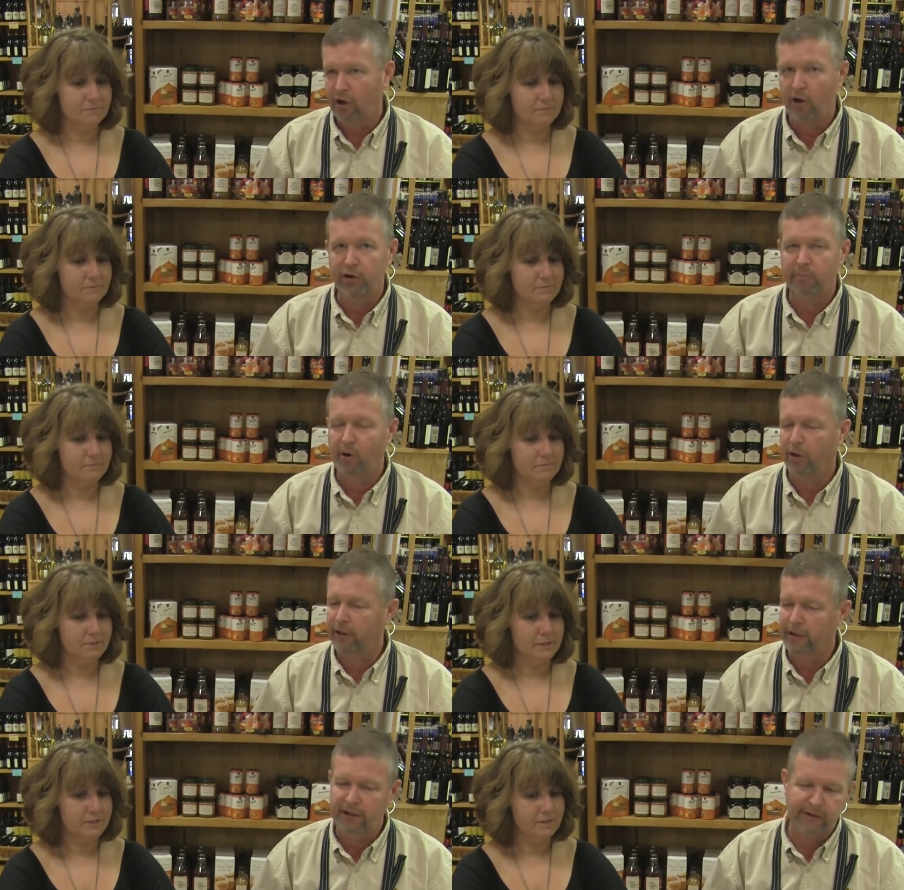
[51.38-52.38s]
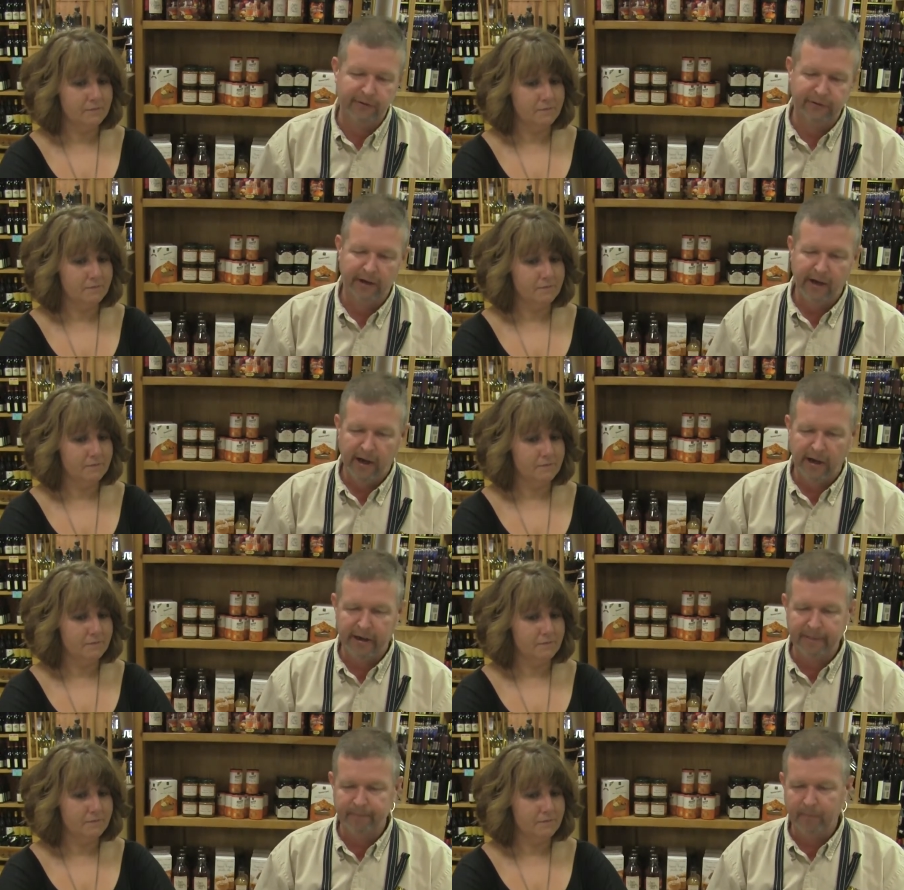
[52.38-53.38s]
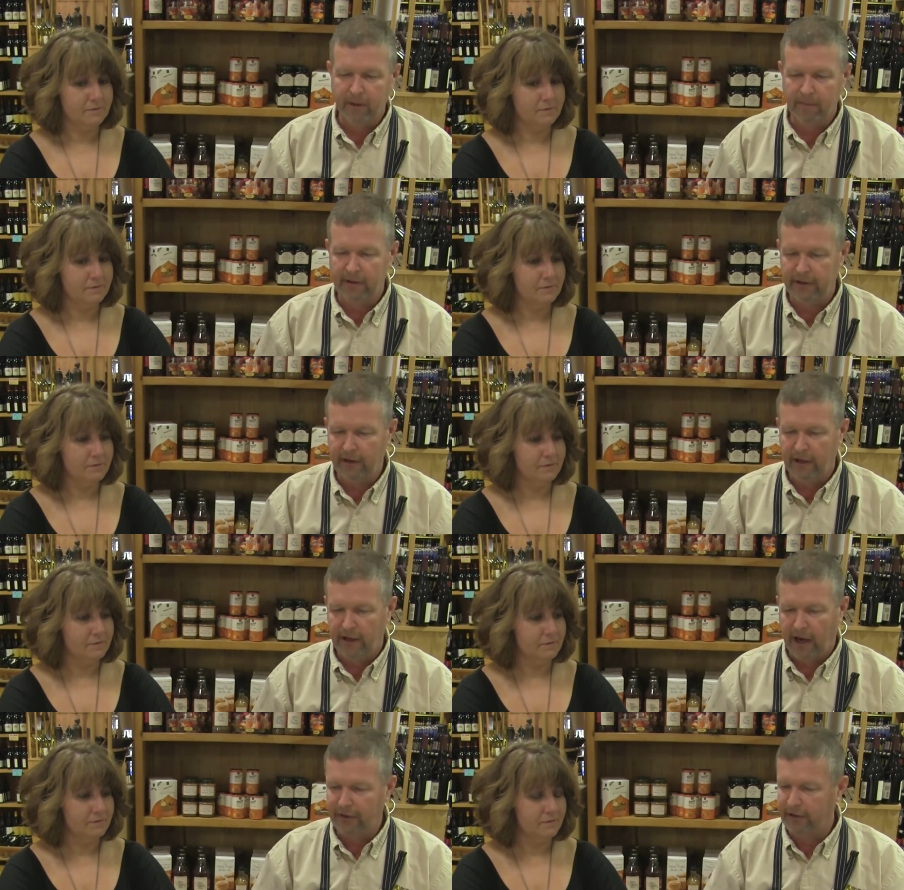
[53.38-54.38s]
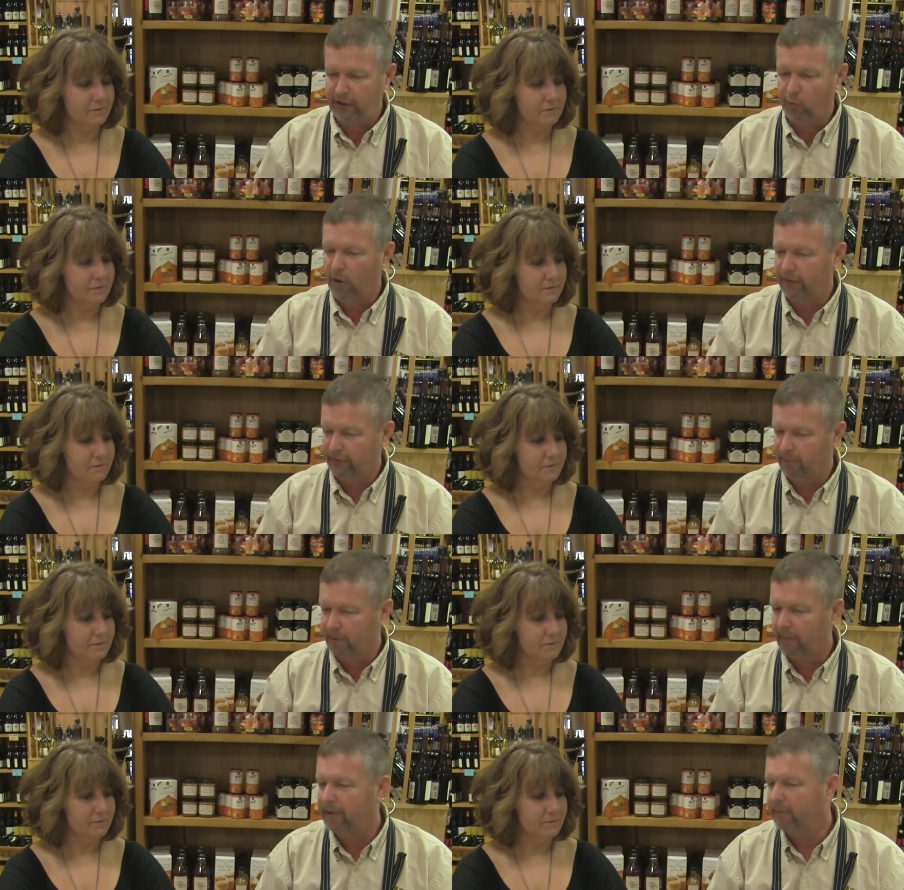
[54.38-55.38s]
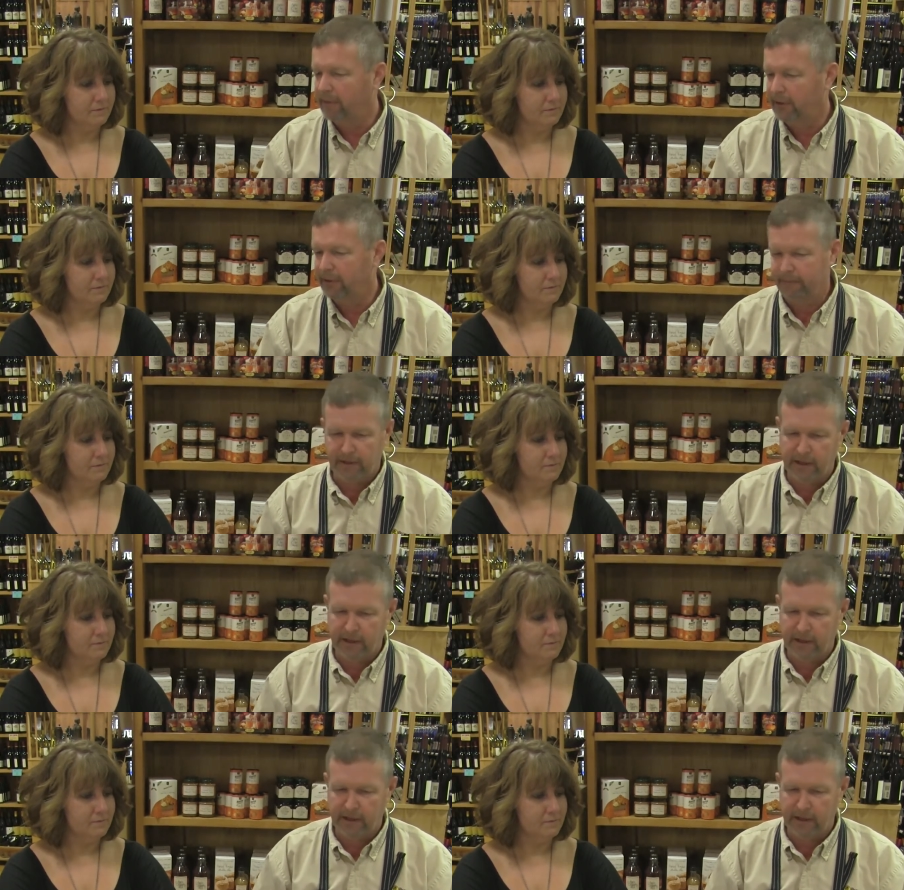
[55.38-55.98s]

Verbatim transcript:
Speaker 1: all your party needs. Um, but I think you want some pumpkin beer.